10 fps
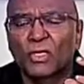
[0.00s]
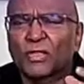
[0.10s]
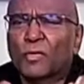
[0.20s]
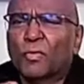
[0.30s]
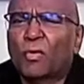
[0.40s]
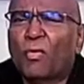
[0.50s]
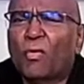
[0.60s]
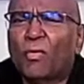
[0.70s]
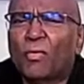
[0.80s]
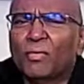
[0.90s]
They were
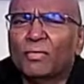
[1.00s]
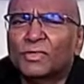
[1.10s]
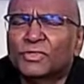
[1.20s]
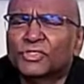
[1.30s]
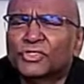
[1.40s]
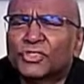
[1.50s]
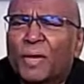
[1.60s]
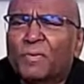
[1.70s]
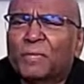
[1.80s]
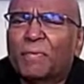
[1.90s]
all
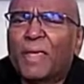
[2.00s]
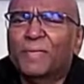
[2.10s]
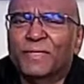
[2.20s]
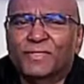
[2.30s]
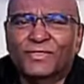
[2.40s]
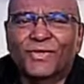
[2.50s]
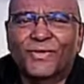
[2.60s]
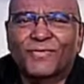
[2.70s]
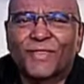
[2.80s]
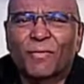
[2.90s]
chubby babies, you
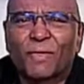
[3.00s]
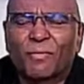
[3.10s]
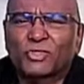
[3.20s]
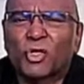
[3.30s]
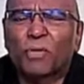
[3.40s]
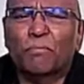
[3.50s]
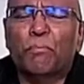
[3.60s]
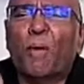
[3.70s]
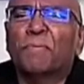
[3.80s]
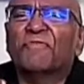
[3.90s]
know. It was called
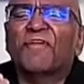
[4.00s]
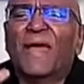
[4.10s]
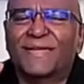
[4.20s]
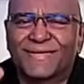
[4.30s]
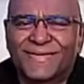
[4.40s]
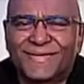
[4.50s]
poppy fat.